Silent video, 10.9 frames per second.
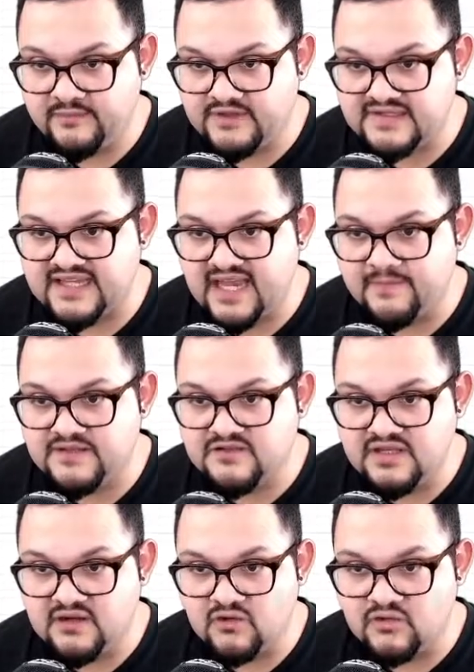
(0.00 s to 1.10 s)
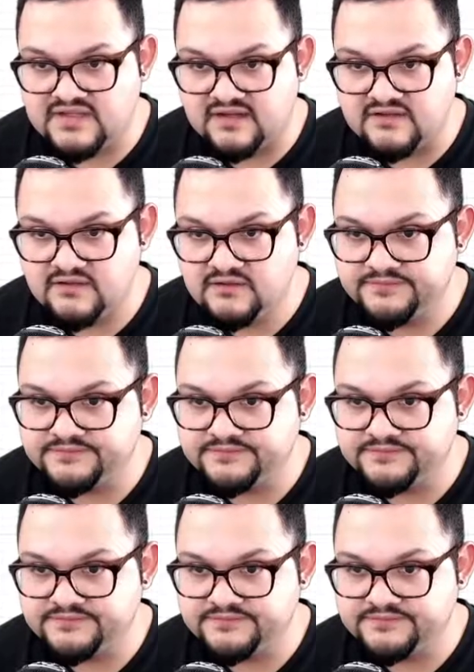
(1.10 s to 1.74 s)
I'm going to snap it to be horizontal.